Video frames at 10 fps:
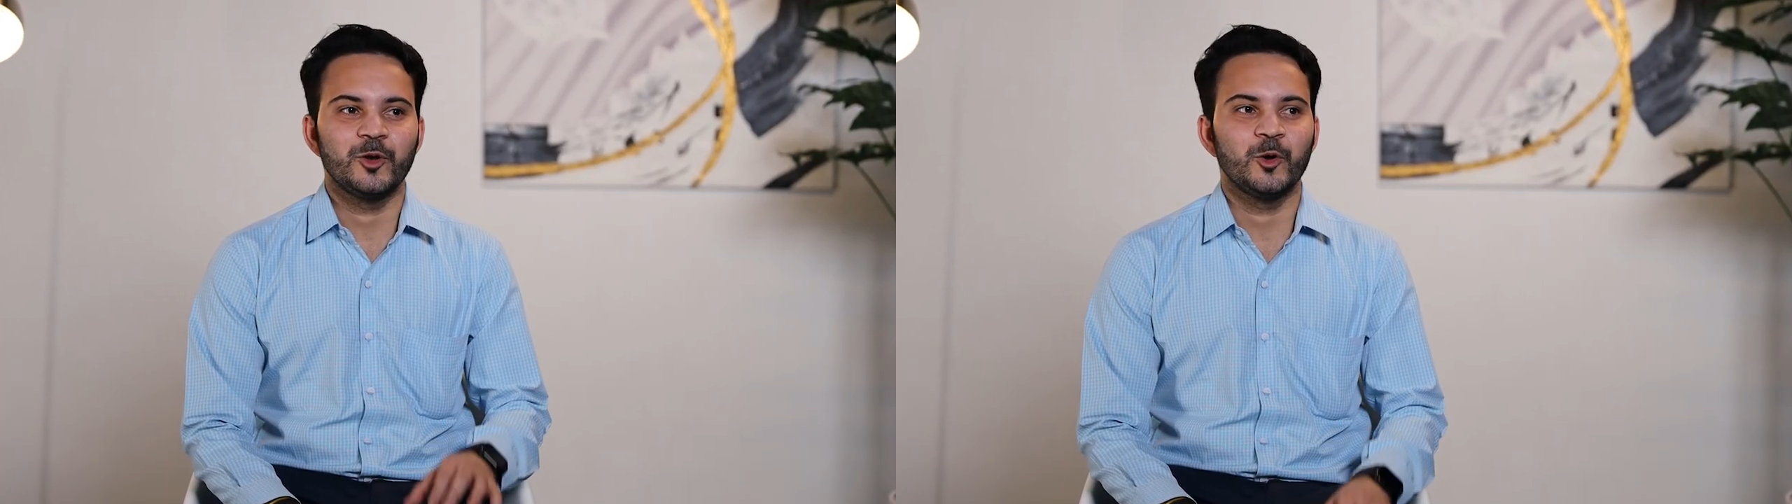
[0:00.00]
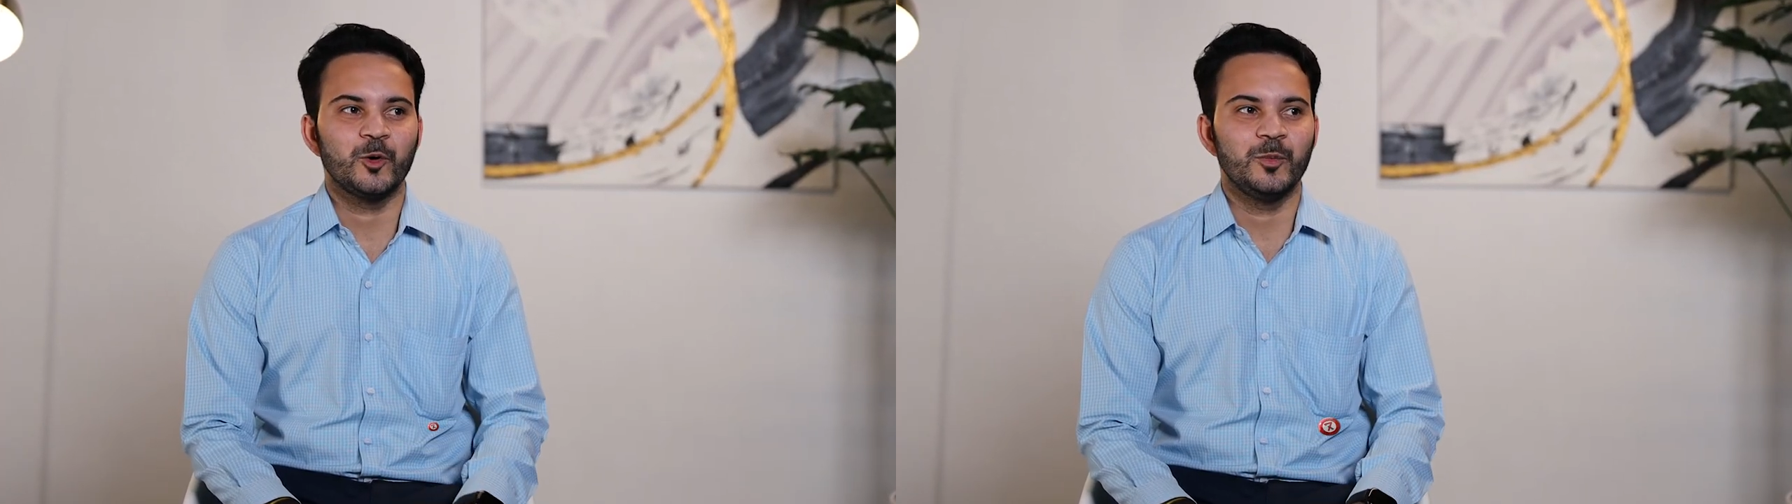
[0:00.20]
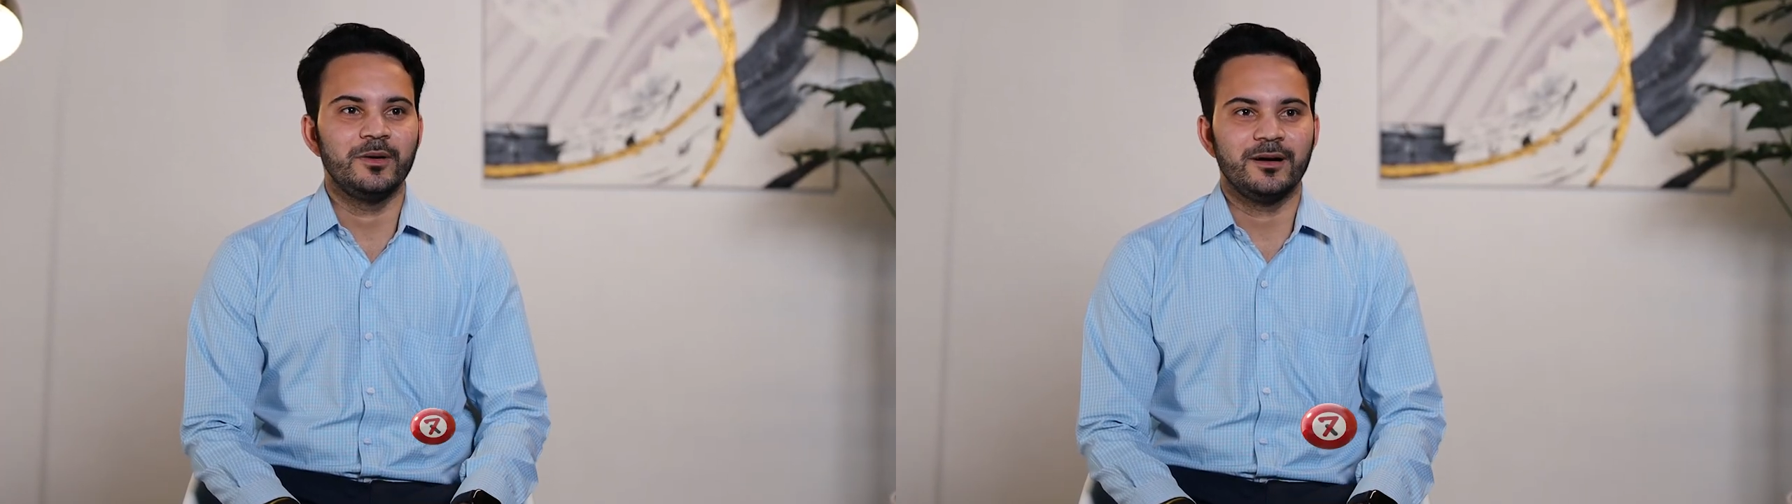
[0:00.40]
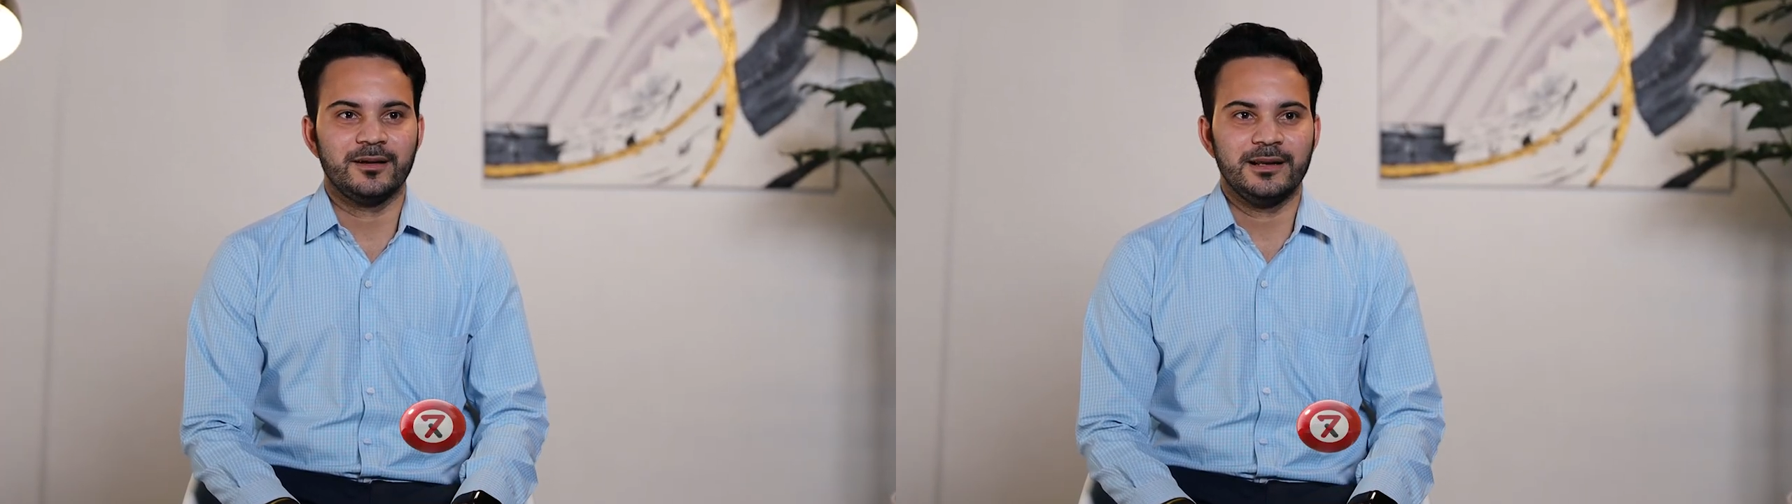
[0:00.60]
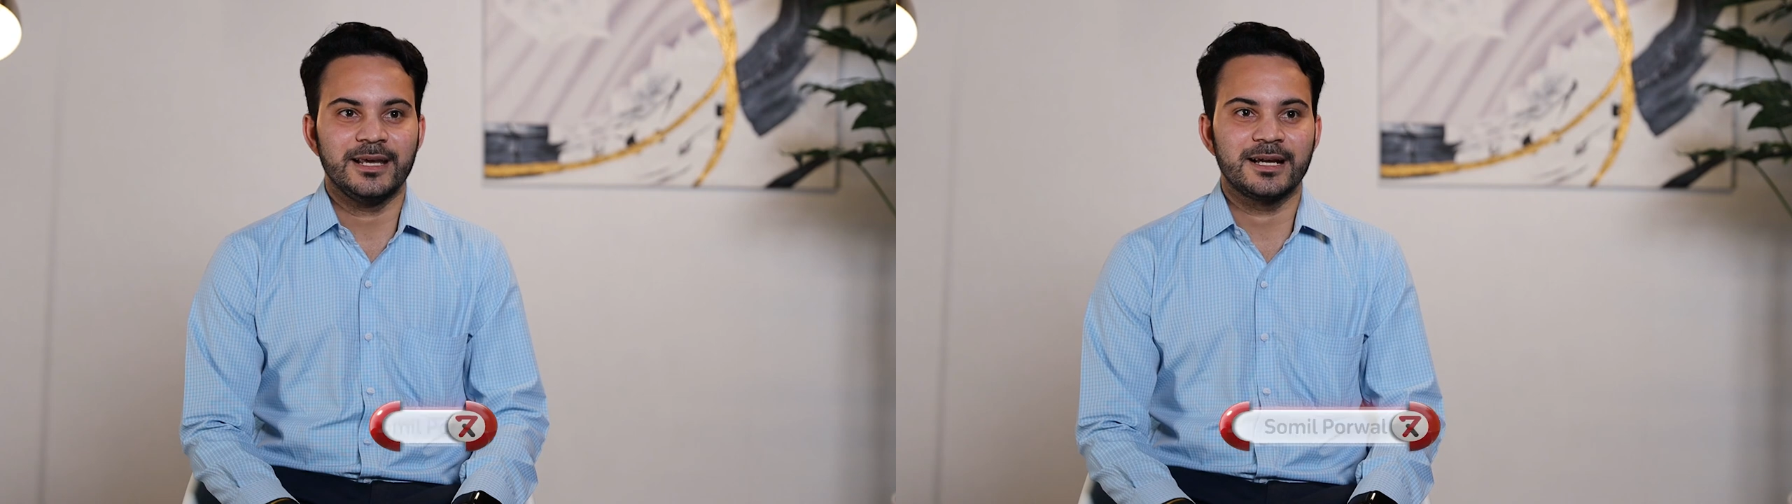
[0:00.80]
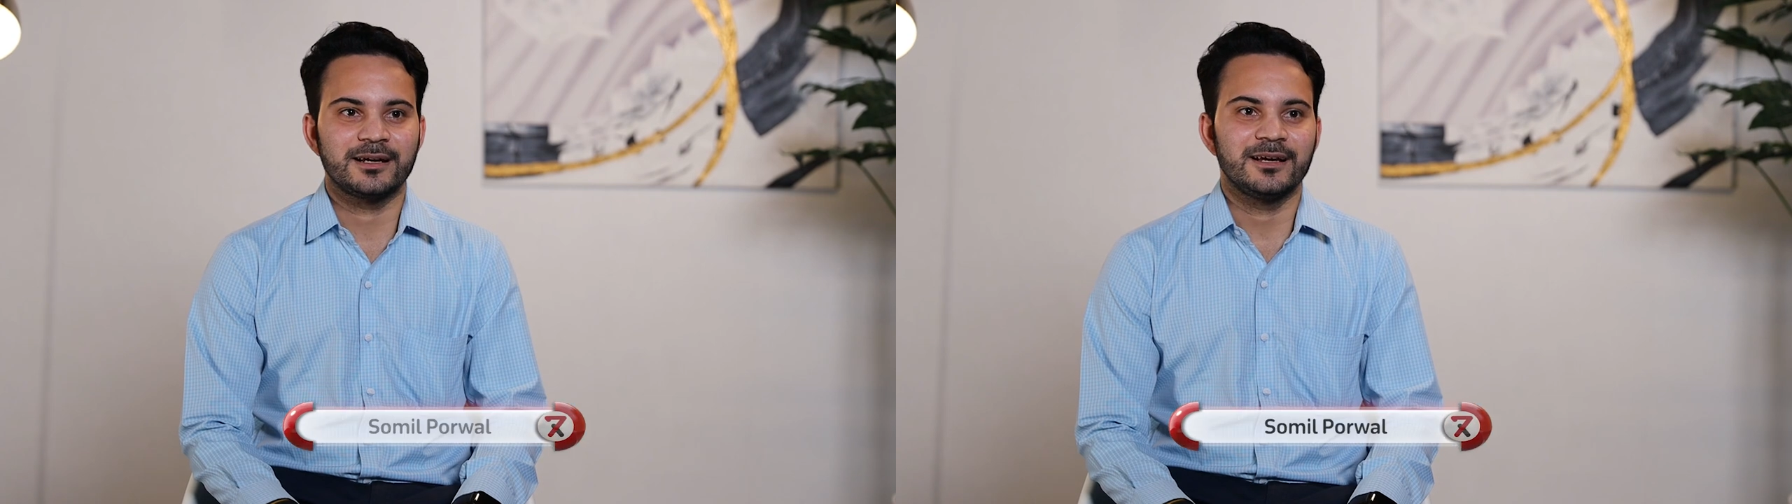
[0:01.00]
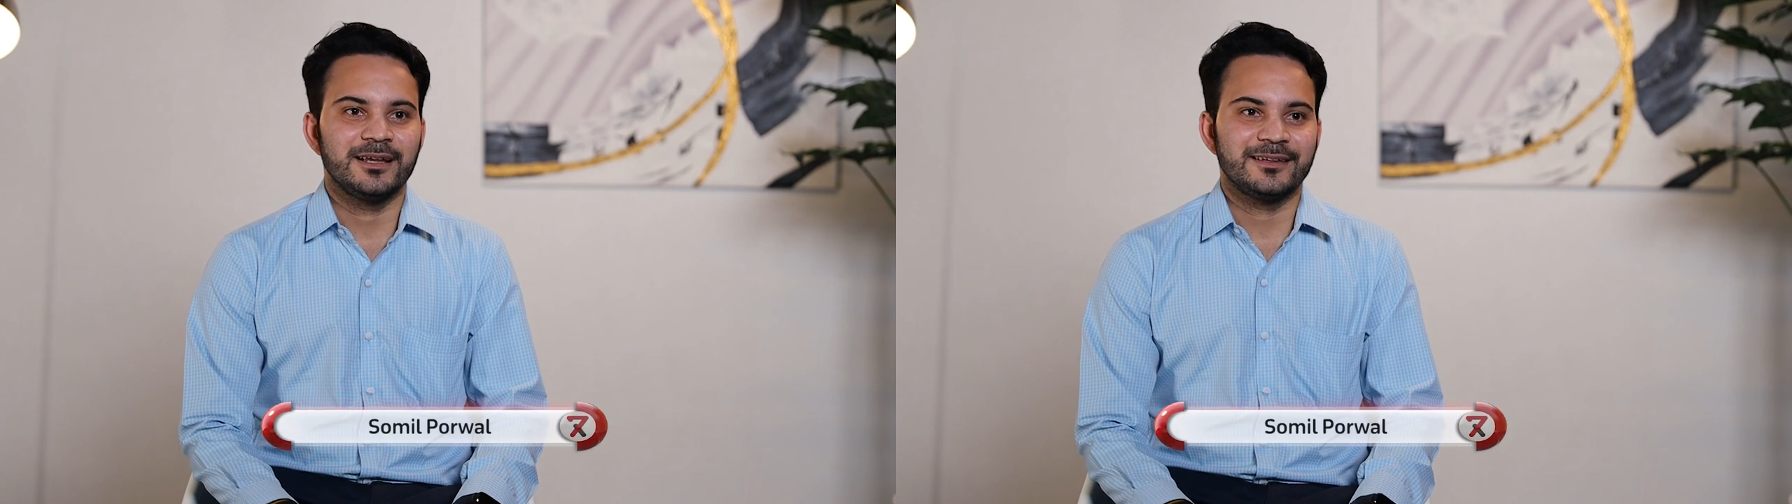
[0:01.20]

YouTube link